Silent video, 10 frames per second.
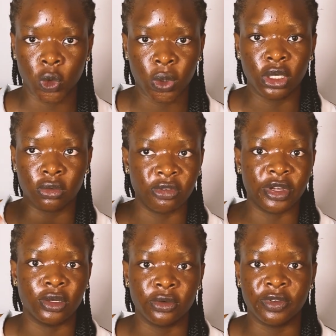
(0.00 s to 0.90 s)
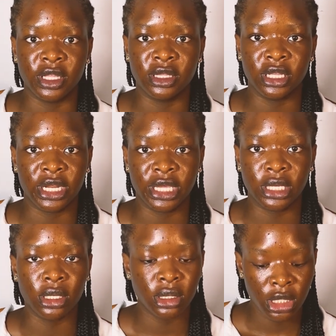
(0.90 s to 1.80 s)
going over and over and then I
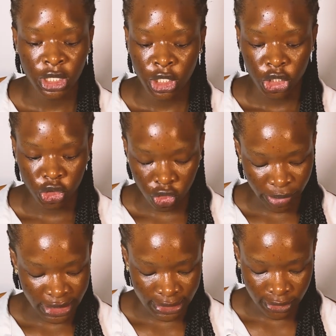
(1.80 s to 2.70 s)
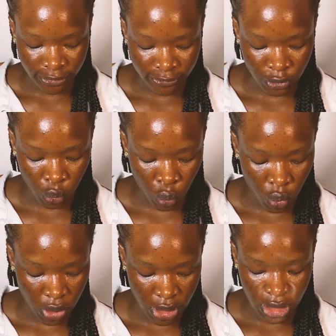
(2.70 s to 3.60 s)
injure myself.
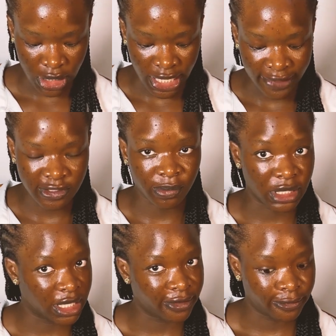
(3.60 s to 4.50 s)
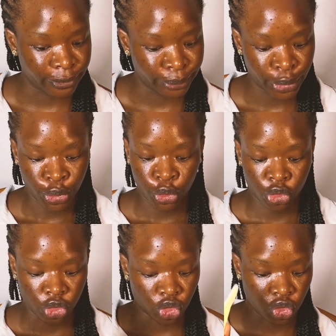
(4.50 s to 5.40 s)
So you have to be careful,
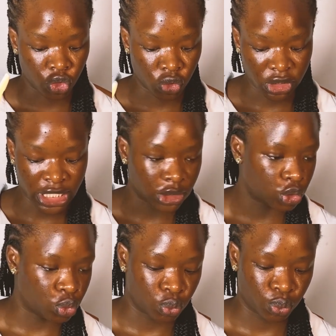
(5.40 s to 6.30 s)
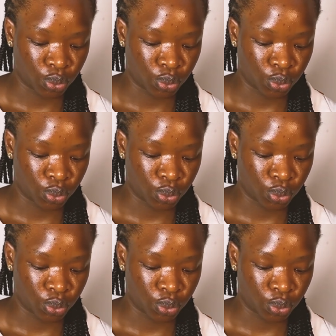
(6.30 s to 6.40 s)
you should know that too.